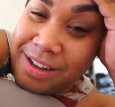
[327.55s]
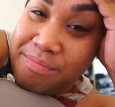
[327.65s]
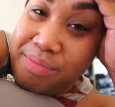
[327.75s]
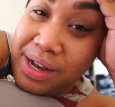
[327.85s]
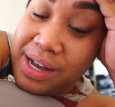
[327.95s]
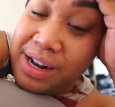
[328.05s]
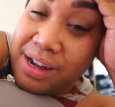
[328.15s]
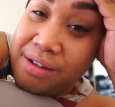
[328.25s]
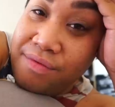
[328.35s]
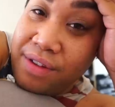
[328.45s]
But
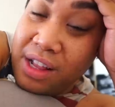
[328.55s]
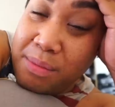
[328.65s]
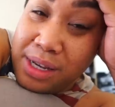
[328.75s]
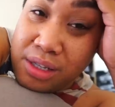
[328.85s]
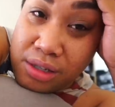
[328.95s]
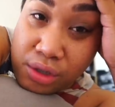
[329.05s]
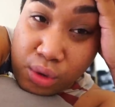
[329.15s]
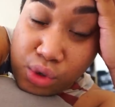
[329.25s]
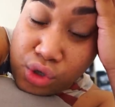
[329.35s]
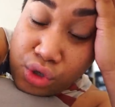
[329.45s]
follow my
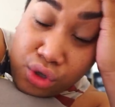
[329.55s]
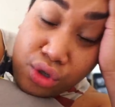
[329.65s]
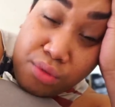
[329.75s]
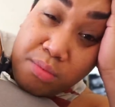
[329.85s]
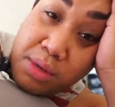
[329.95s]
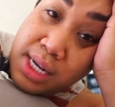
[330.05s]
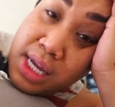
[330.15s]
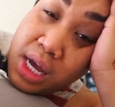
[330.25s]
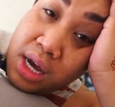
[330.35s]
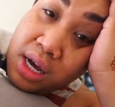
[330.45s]
social
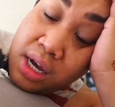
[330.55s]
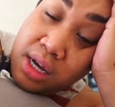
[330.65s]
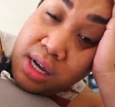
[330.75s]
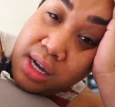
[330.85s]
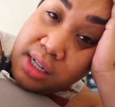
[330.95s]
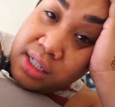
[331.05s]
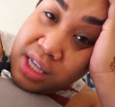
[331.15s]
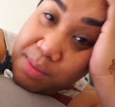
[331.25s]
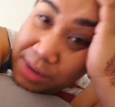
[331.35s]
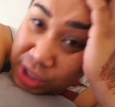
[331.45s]
media to
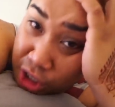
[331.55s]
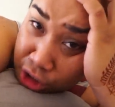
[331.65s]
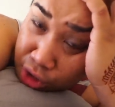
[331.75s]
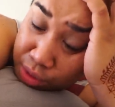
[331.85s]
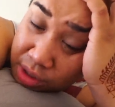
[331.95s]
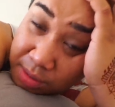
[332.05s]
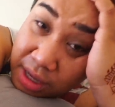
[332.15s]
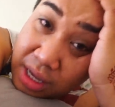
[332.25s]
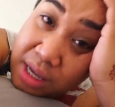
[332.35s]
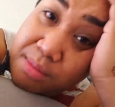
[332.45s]
keep in touch with
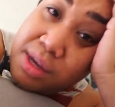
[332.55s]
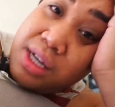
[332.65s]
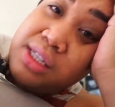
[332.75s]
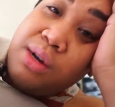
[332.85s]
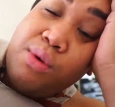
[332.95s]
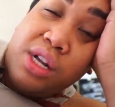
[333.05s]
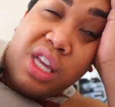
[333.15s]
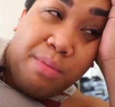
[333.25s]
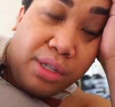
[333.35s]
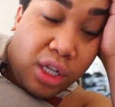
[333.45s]
me because I want to
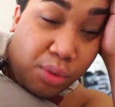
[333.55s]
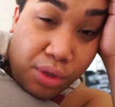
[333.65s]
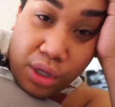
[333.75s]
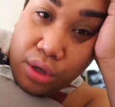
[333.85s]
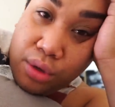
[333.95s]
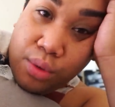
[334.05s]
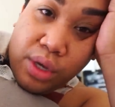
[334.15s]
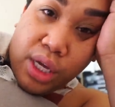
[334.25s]
keep in touch with you.